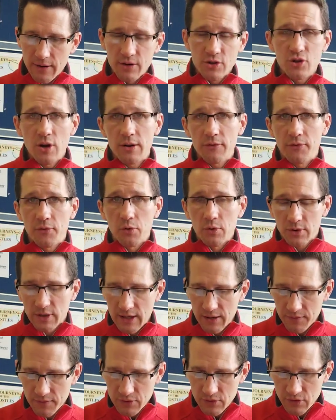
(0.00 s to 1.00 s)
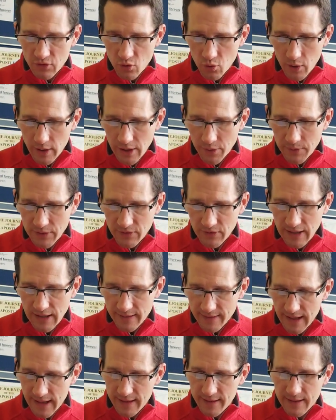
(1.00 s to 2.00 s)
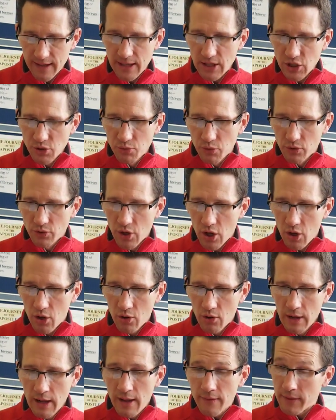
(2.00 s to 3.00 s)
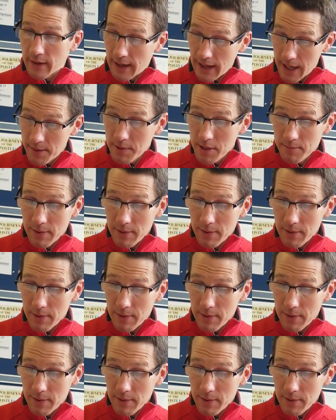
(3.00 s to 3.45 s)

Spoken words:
In John 14, verse 20, we see, at that day you will know that I'm in